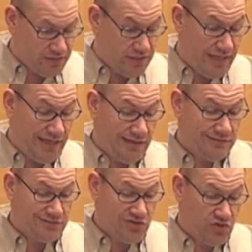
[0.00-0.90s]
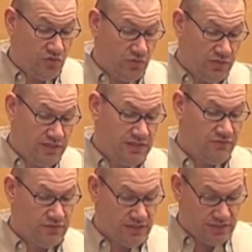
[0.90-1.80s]
so yeah, so it's
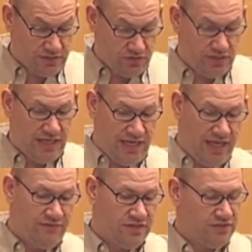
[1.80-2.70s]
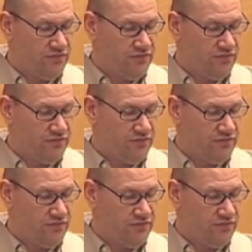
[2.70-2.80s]
it's good to have this